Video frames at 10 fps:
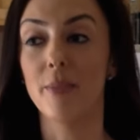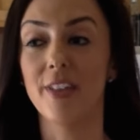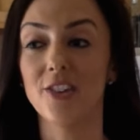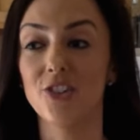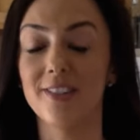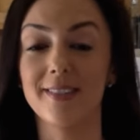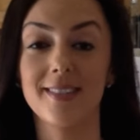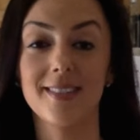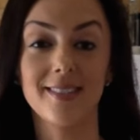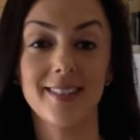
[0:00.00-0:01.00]
Things
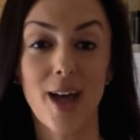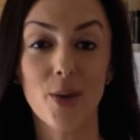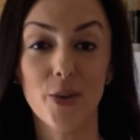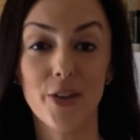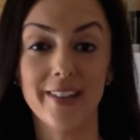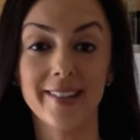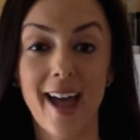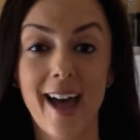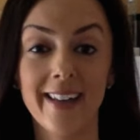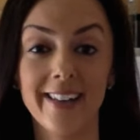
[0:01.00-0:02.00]
just sat where they
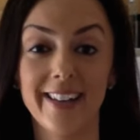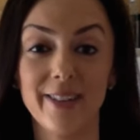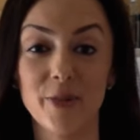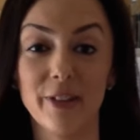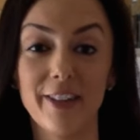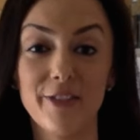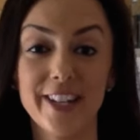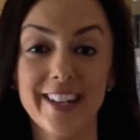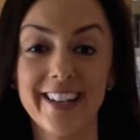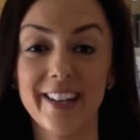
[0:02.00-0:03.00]
sat and were
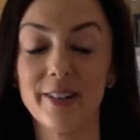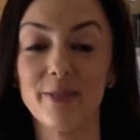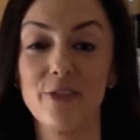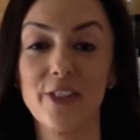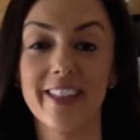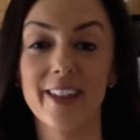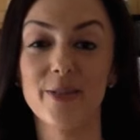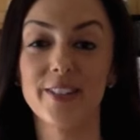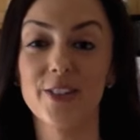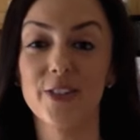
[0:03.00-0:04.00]
lifted and everything
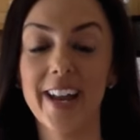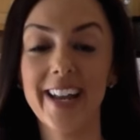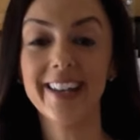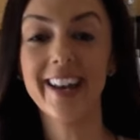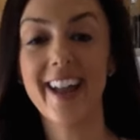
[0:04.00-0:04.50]
was great.